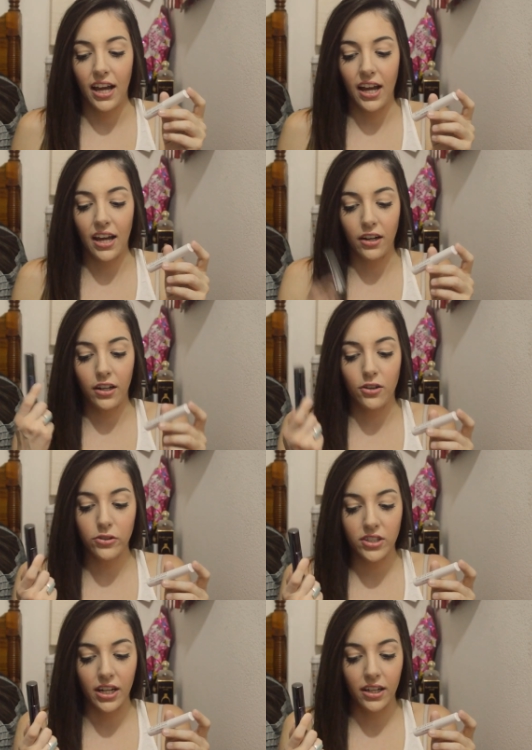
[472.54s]
and I
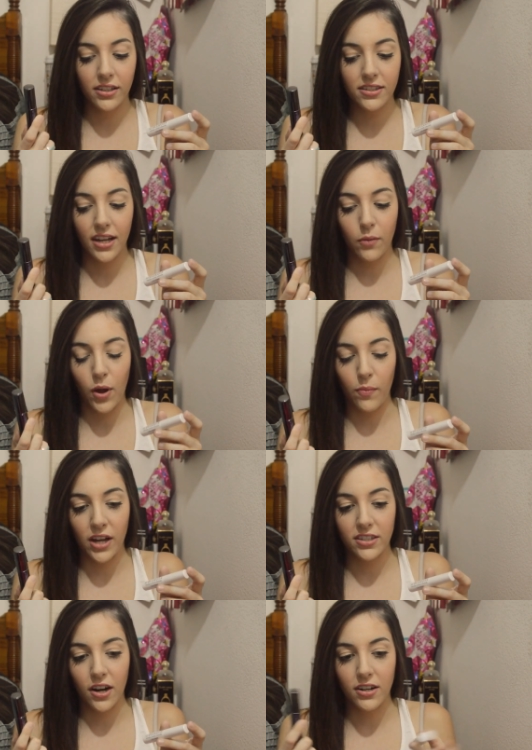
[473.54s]
use this and my
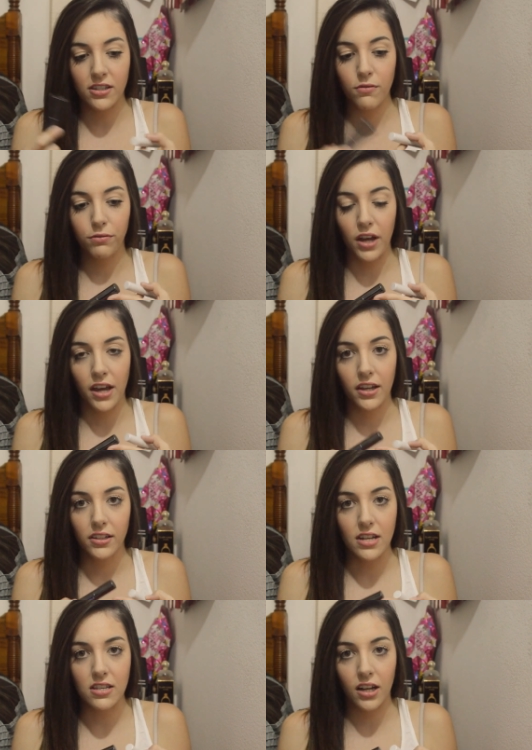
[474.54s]
mascara doesn't flake,
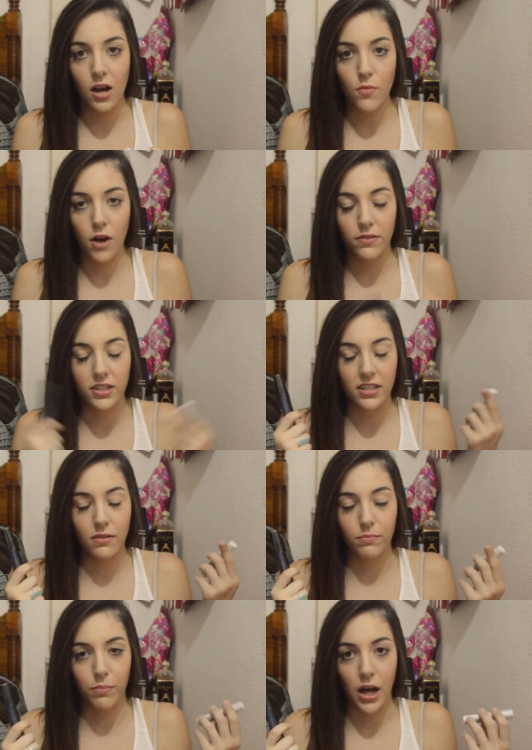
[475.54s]
doesn't come off, it
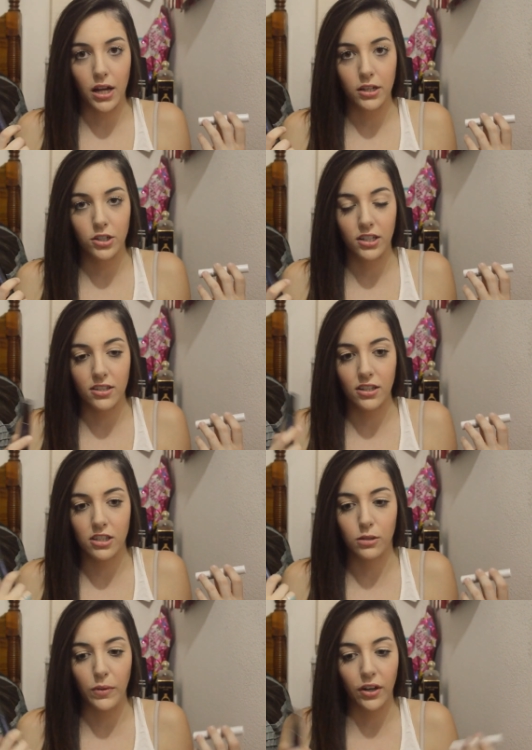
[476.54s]
doesn't budge, it doesn't
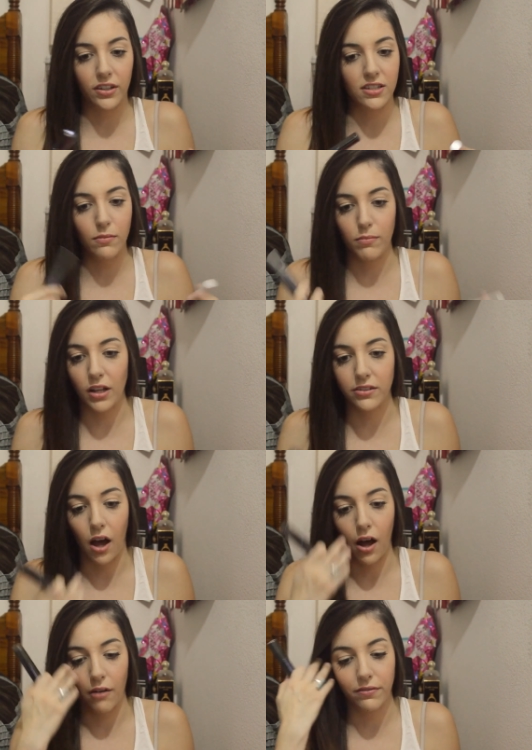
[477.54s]
smear, it doesn't melt
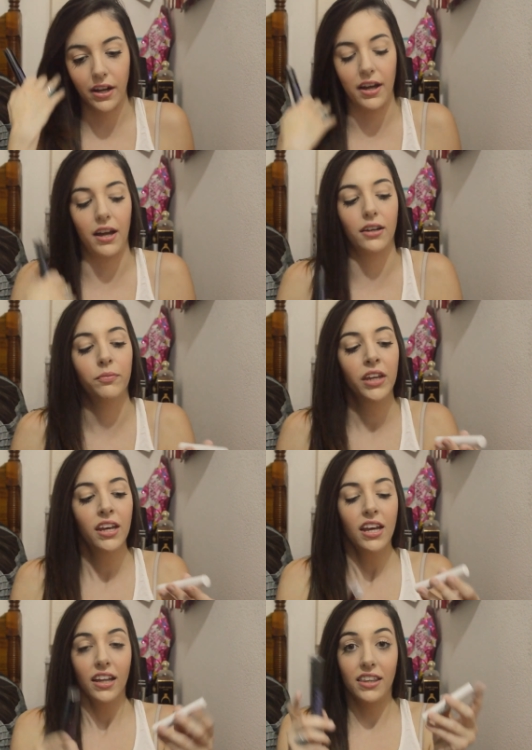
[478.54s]
off and
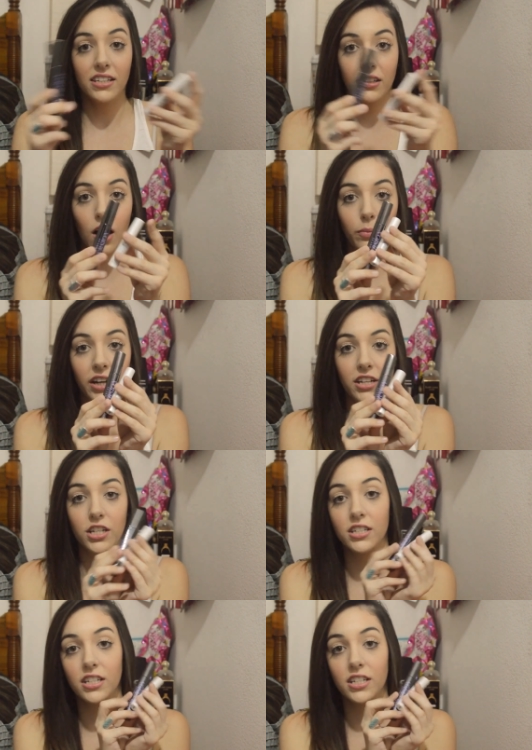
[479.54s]
this combination